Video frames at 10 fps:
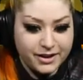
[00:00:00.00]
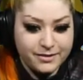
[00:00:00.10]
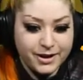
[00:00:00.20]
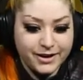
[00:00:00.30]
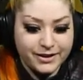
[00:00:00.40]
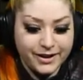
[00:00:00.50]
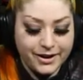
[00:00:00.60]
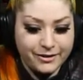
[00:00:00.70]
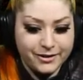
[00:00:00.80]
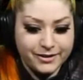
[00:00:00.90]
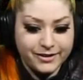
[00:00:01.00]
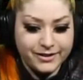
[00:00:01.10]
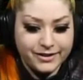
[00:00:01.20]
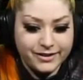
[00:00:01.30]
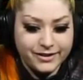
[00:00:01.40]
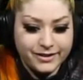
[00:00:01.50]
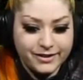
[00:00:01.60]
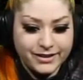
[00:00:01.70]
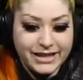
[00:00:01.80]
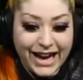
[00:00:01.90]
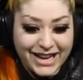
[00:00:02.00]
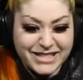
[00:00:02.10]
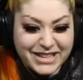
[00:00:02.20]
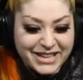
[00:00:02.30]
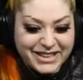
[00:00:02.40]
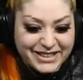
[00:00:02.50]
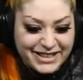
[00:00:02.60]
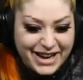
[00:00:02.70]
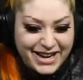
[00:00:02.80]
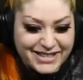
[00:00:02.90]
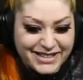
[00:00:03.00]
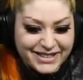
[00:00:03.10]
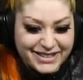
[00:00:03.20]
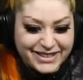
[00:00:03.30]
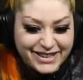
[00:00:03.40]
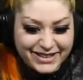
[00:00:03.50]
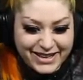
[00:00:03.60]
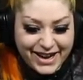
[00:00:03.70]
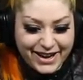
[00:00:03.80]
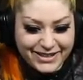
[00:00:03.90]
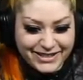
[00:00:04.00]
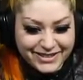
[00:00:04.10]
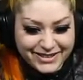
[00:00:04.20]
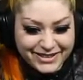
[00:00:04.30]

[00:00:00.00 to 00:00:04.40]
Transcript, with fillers: Come on, go. Yes, yes, yes.